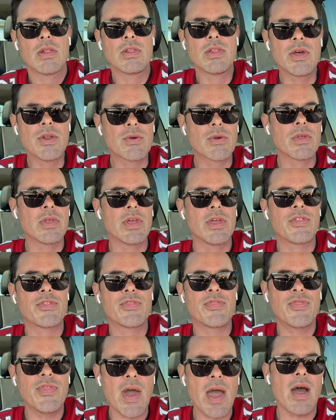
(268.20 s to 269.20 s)
literally
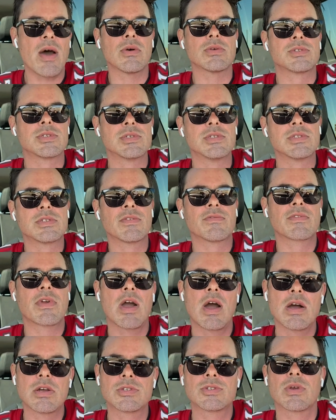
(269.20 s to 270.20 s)
thousands of
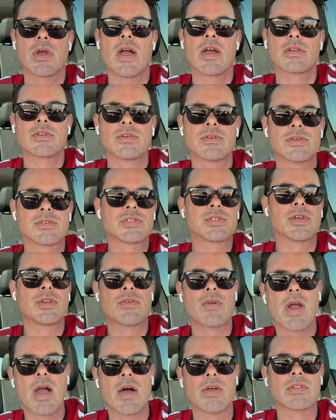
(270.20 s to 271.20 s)
contractors that
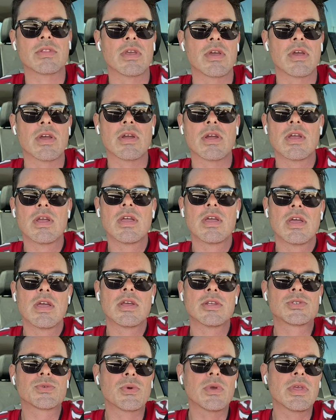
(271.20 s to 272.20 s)
are out there.
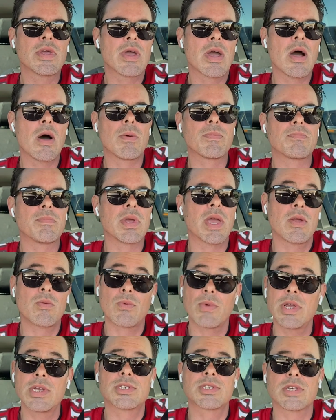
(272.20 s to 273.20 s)
It's really helped me,
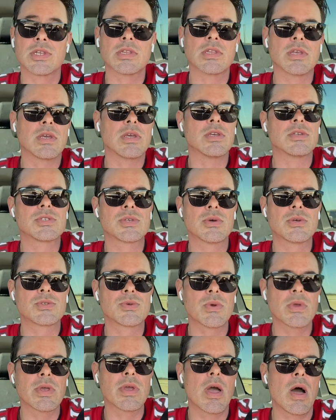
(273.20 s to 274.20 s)
and recently, so it's
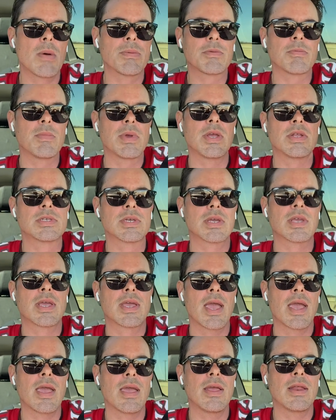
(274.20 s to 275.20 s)
really helped me to
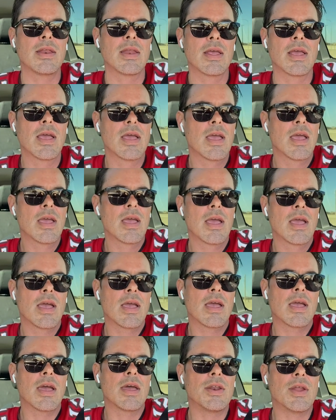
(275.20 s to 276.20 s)
gain
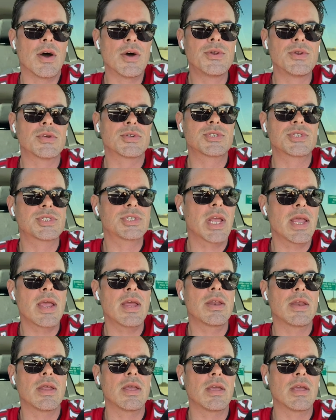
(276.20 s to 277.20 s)
an
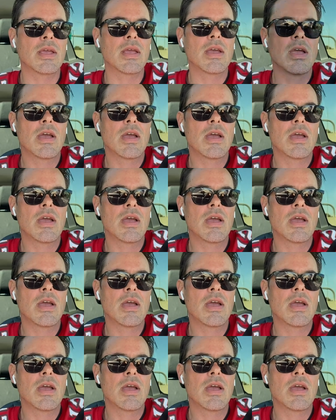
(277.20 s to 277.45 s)
understanding